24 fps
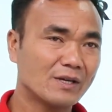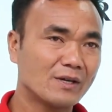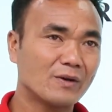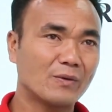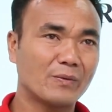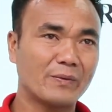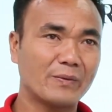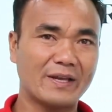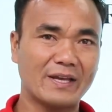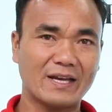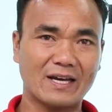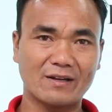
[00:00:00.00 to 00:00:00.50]

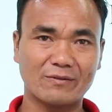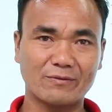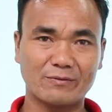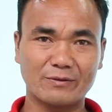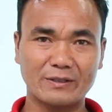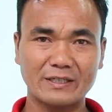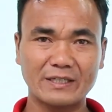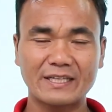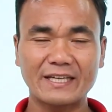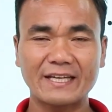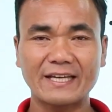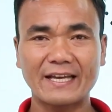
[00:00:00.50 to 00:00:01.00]
we are
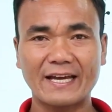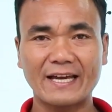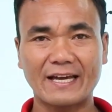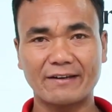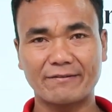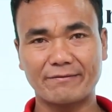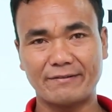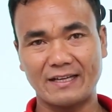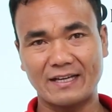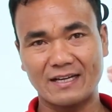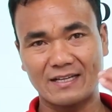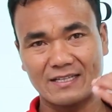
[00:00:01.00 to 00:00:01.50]
working and
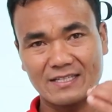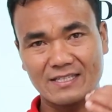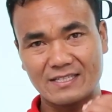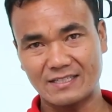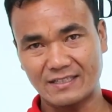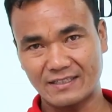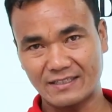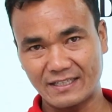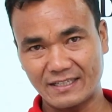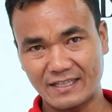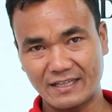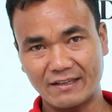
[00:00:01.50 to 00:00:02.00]
we are
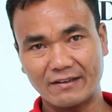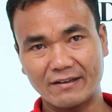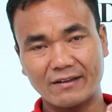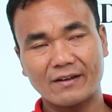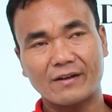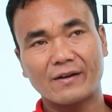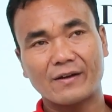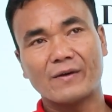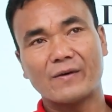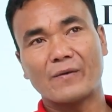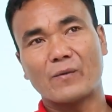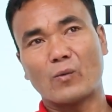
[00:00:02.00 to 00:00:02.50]
studying
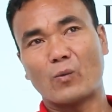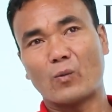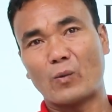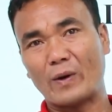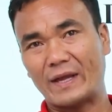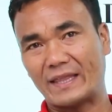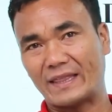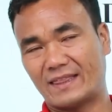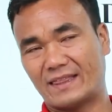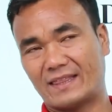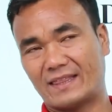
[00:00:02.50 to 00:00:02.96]
with